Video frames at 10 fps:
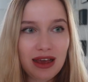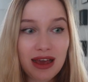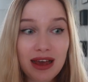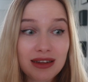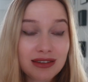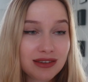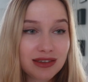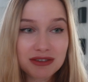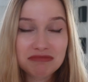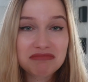
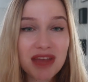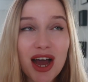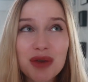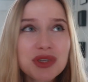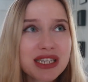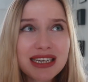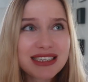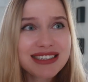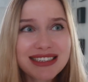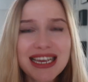And I was
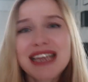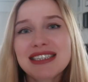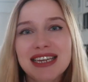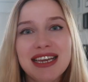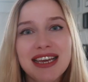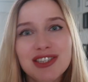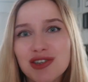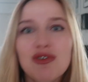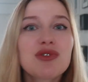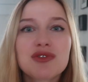like standing at
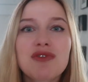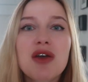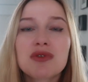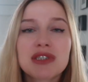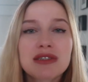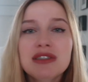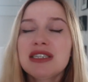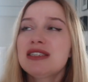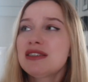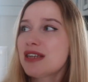crossroads and
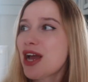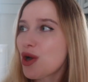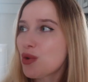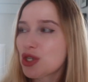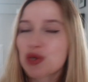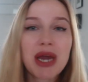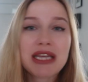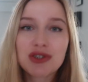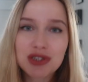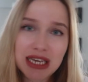didn't know which way
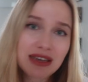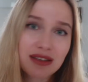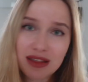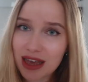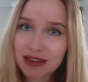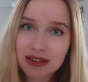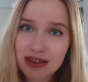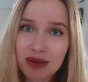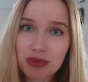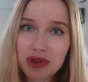to take the next
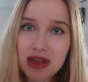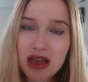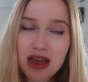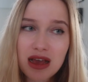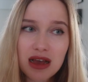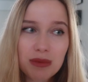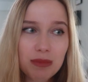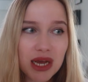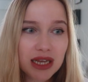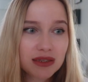step.
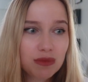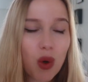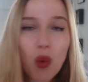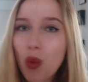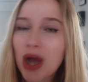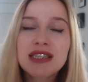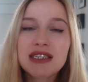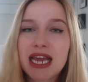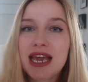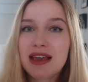But one
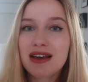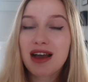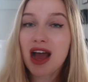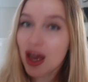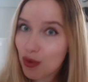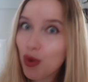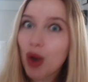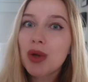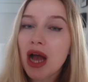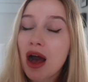day I
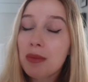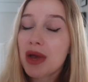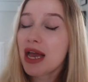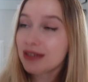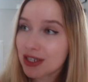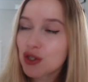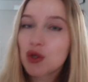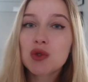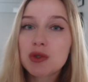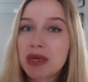woke up and I
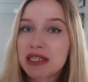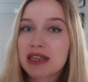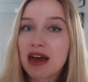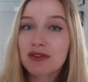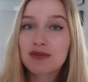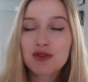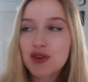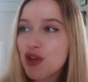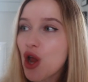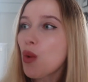told myself
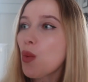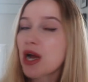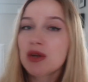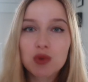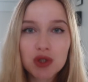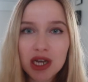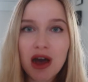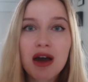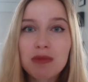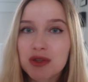no one would
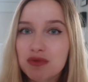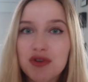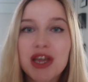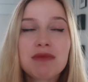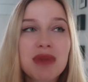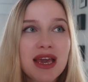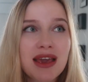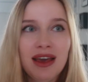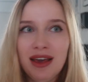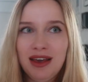come and bring me